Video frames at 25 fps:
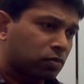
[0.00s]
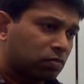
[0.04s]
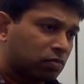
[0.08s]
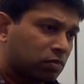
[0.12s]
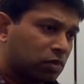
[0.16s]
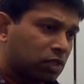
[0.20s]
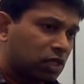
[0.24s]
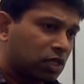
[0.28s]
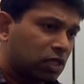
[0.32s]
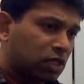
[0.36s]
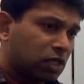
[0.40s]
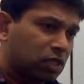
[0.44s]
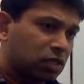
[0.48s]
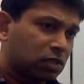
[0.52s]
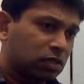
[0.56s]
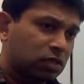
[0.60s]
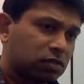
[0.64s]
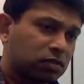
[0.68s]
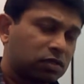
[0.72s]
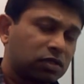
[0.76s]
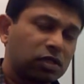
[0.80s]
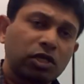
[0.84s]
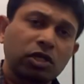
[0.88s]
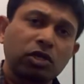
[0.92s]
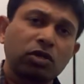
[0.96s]
the
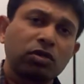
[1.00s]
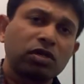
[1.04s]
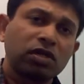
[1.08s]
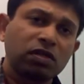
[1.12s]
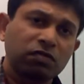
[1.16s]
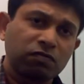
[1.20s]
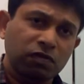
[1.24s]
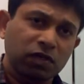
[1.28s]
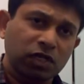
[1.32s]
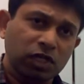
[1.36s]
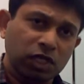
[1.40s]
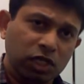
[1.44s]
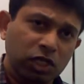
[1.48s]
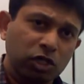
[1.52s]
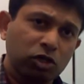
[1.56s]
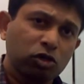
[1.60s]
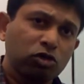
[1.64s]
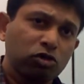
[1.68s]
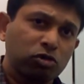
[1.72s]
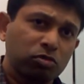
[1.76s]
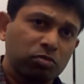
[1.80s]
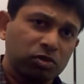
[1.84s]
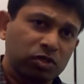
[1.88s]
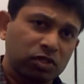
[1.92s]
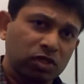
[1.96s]
security for
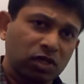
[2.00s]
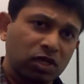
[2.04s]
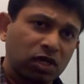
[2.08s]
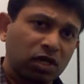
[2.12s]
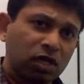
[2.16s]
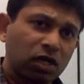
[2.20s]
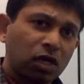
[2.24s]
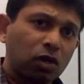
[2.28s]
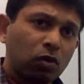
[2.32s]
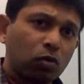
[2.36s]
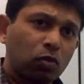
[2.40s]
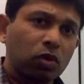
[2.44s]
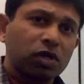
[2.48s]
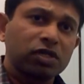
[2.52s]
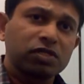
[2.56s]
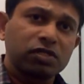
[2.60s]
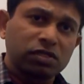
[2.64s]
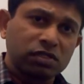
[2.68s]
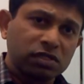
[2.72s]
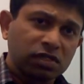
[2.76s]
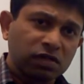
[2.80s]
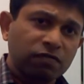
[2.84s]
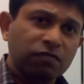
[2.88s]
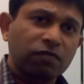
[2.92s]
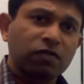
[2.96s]
cubes was
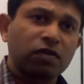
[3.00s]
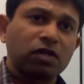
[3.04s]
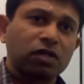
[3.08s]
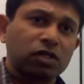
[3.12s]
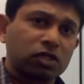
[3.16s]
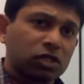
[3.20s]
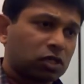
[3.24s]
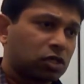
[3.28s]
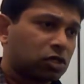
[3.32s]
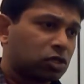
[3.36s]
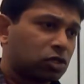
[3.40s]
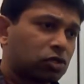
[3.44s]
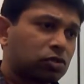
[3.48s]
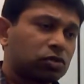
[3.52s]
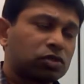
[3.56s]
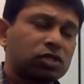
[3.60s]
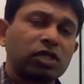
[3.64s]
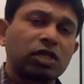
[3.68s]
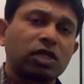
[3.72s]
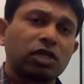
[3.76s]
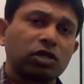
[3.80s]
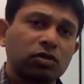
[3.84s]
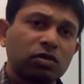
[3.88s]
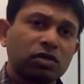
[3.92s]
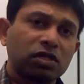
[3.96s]
different to
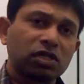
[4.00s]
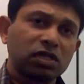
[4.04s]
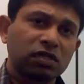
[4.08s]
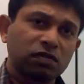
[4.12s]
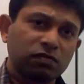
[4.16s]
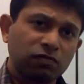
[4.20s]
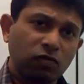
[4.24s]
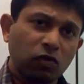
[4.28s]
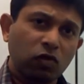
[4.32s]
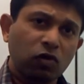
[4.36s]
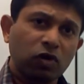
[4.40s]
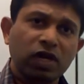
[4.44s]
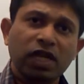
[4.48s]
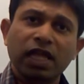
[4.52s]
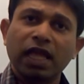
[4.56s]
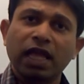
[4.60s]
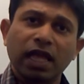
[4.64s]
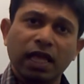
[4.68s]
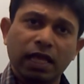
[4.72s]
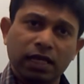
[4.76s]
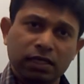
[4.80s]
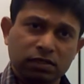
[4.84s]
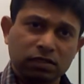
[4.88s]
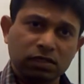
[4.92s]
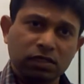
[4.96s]
security for
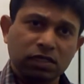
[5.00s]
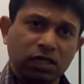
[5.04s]
AX.